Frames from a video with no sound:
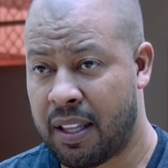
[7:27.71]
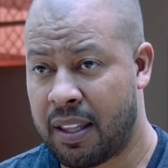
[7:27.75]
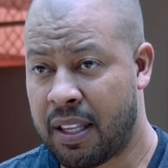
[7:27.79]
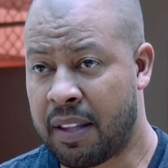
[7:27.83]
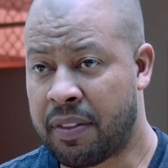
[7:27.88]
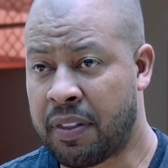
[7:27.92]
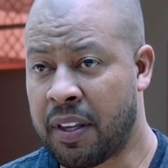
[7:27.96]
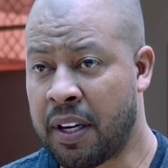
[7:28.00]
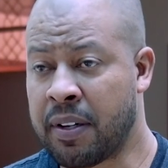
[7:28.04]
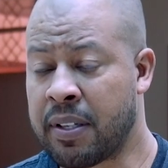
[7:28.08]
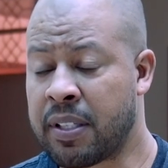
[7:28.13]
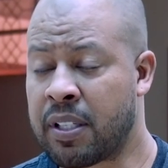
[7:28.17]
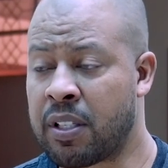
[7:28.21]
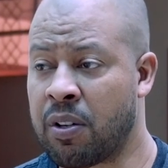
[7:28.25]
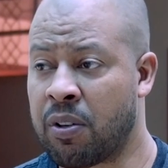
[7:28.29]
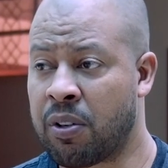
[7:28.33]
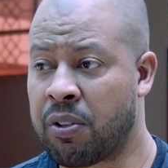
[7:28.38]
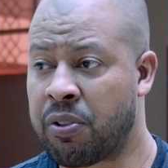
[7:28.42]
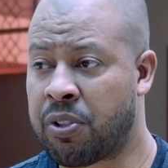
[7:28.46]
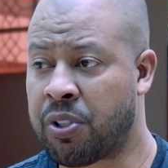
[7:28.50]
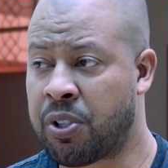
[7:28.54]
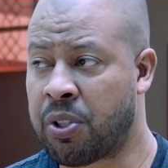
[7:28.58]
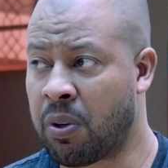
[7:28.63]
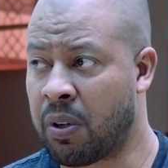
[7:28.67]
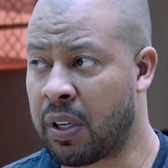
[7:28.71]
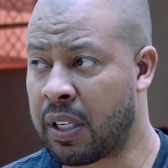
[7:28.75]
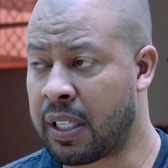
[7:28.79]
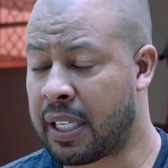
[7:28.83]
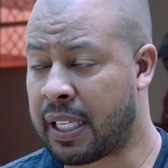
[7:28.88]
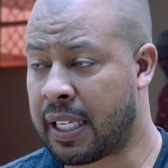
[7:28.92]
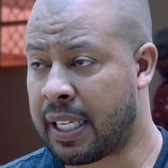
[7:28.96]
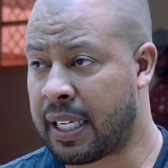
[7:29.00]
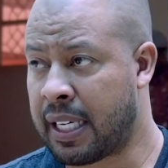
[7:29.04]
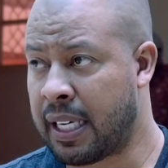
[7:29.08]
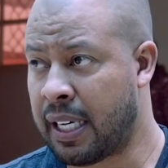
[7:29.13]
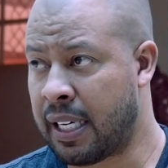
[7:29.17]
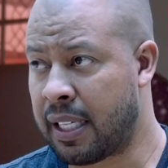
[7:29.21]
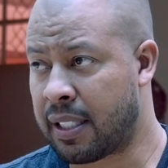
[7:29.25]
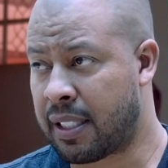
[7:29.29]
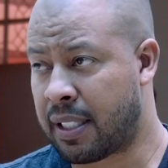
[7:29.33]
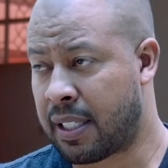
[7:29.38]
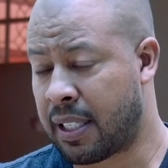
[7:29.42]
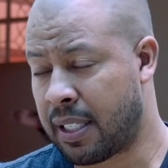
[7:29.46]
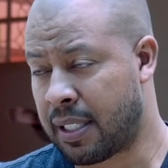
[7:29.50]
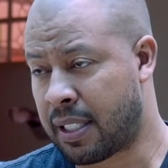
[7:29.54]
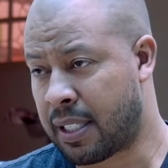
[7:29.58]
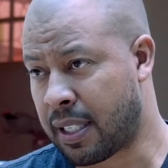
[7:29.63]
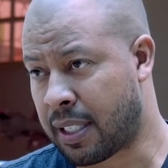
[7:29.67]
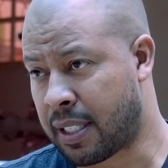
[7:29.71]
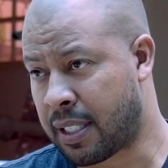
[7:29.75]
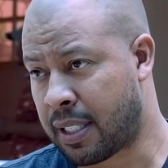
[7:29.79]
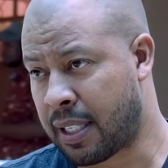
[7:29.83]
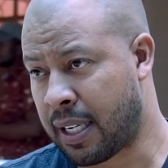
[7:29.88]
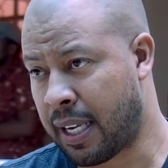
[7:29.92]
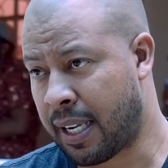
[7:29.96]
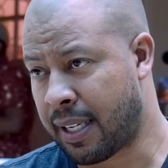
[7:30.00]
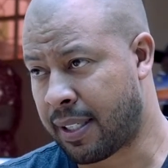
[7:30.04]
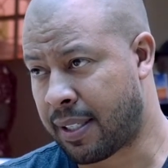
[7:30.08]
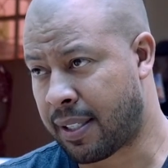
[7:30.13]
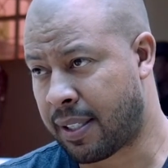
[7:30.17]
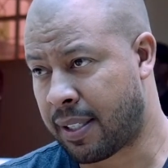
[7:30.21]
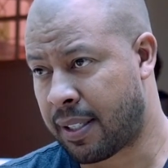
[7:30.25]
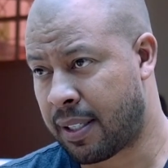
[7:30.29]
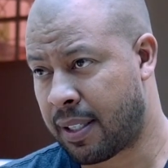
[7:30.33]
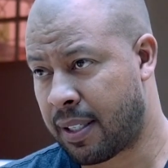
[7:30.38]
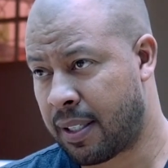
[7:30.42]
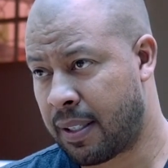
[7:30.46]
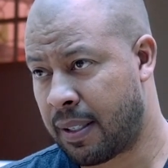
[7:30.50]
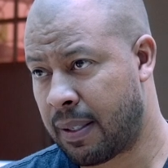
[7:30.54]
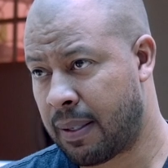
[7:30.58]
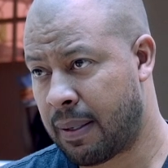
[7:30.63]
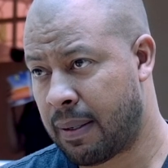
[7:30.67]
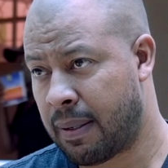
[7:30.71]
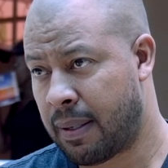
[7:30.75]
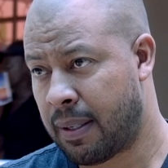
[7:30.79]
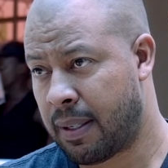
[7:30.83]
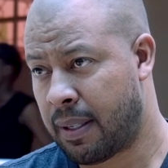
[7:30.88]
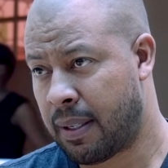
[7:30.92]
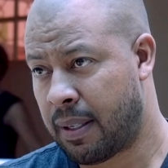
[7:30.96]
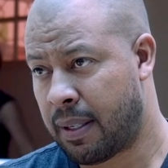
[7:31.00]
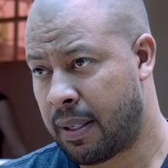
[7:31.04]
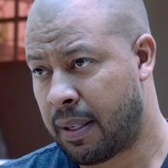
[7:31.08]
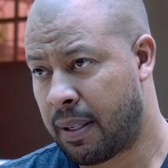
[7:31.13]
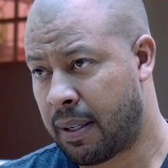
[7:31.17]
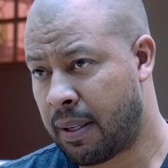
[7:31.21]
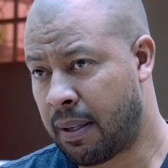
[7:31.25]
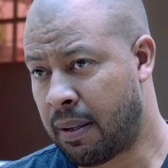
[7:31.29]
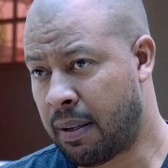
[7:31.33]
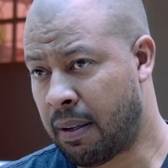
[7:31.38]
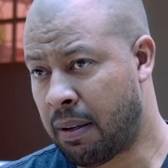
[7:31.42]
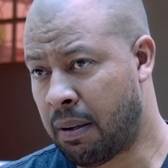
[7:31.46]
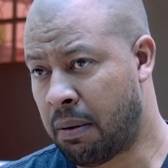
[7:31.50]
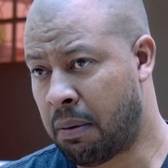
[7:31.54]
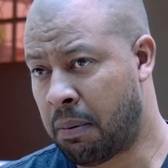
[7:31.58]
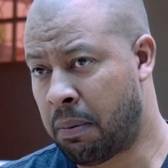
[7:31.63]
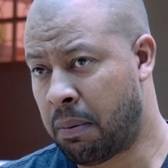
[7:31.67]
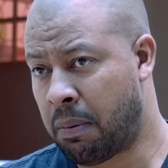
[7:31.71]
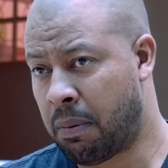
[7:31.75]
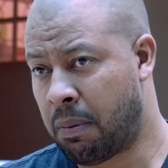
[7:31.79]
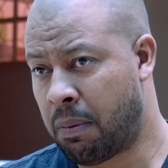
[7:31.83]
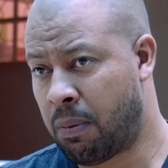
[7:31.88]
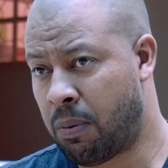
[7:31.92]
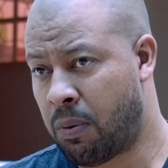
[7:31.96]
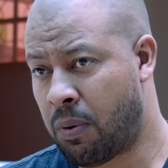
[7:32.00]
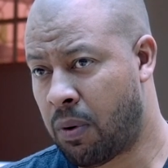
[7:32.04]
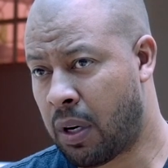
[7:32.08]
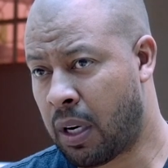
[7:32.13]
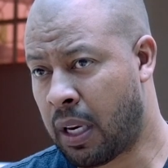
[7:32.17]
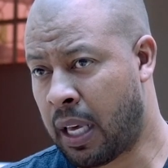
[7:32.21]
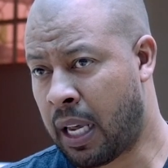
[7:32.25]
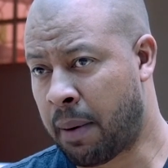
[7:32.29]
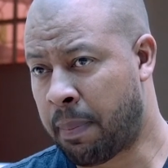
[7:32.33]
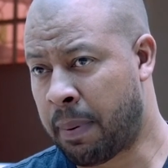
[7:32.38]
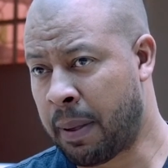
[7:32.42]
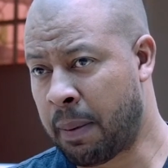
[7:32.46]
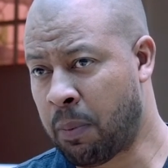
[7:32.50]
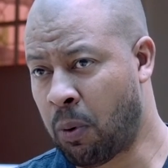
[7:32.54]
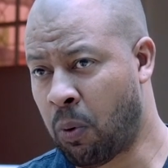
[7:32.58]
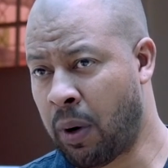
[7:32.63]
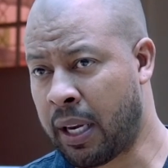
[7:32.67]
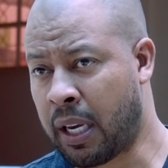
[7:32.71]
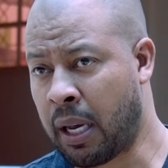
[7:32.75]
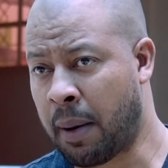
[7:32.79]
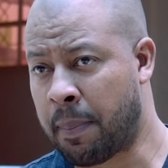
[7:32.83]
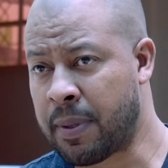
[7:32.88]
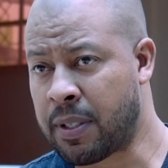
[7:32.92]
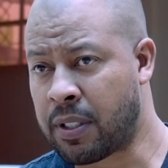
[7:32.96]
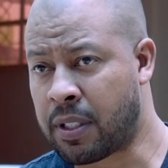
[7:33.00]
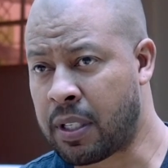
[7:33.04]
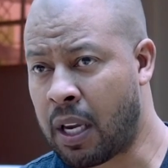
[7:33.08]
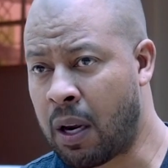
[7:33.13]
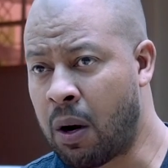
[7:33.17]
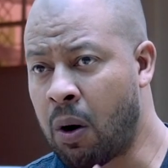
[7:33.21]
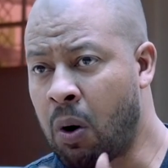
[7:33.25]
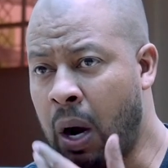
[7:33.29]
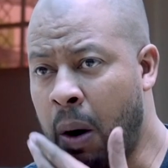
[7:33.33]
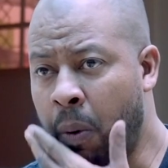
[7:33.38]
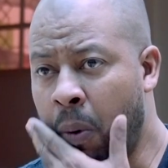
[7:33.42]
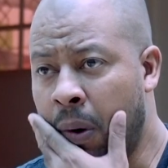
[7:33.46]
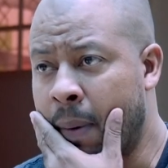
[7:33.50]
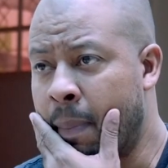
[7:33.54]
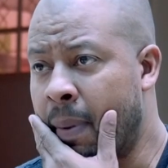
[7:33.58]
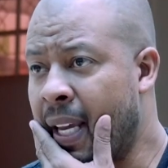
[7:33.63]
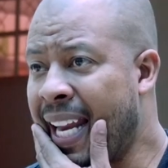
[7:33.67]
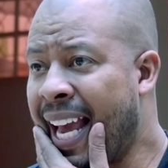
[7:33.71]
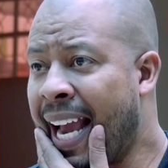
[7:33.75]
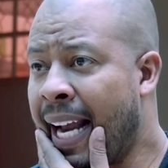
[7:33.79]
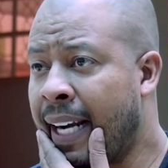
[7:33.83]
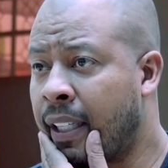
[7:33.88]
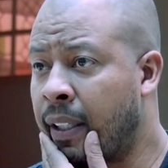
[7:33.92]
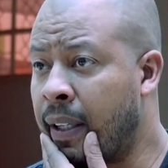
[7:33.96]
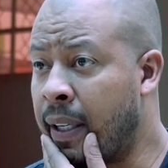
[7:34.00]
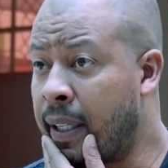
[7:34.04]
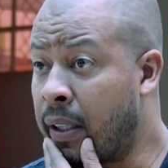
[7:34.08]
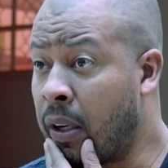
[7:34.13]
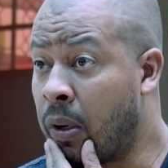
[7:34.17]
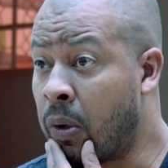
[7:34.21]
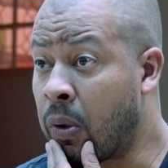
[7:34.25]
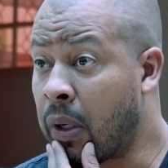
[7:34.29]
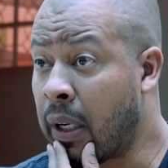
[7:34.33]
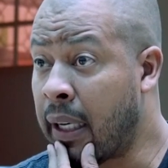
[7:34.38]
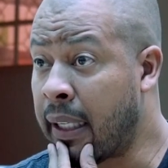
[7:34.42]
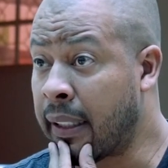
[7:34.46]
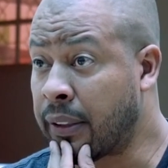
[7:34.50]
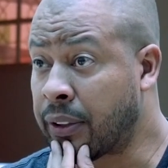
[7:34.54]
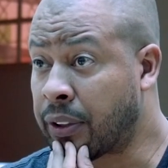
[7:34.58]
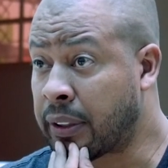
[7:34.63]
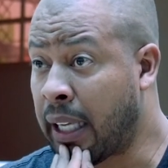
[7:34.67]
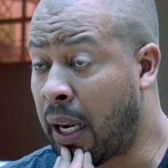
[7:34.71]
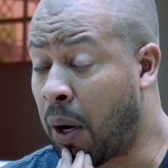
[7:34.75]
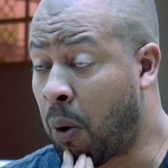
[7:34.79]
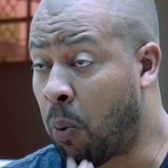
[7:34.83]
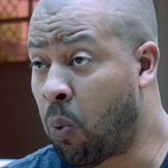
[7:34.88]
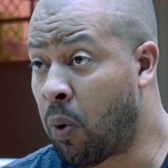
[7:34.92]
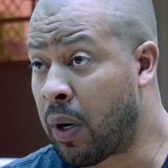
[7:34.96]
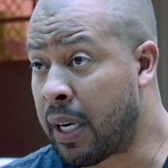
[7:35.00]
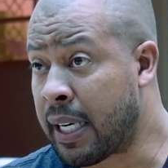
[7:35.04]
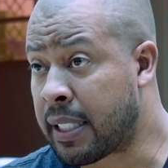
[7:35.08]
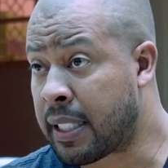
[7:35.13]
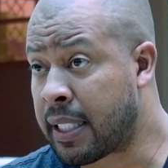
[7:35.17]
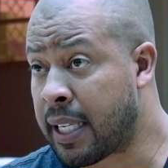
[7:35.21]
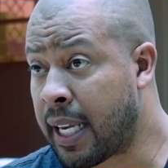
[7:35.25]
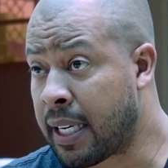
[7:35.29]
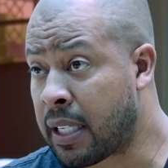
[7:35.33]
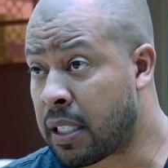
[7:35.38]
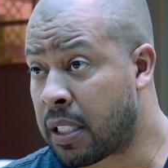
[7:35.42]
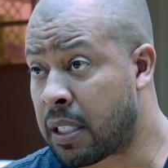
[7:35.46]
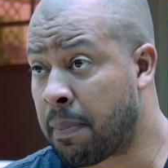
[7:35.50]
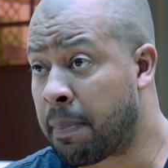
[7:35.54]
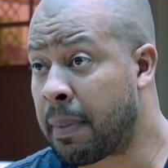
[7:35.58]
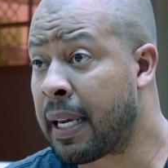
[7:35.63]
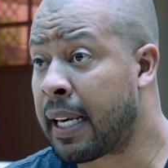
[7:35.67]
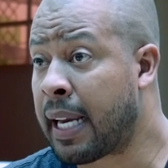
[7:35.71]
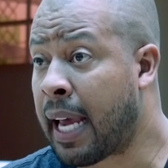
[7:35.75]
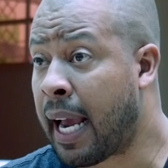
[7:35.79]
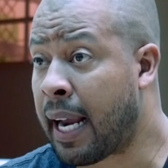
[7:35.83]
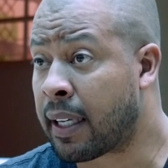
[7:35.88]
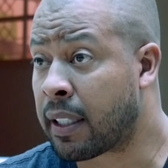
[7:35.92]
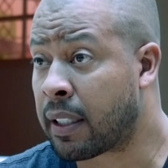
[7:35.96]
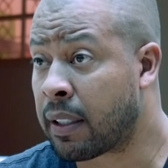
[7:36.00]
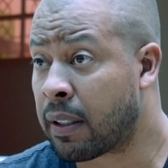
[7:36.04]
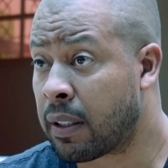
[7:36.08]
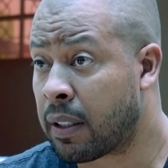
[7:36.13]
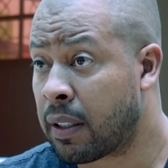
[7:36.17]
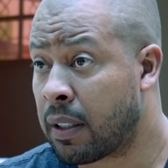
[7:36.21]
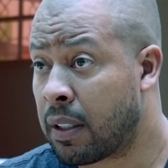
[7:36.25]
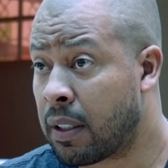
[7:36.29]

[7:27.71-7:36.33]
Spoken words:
That there is no shortcut to success. A lot of people wake up and say, oh, I want to be an actor and don't understand what it takes to be an actor.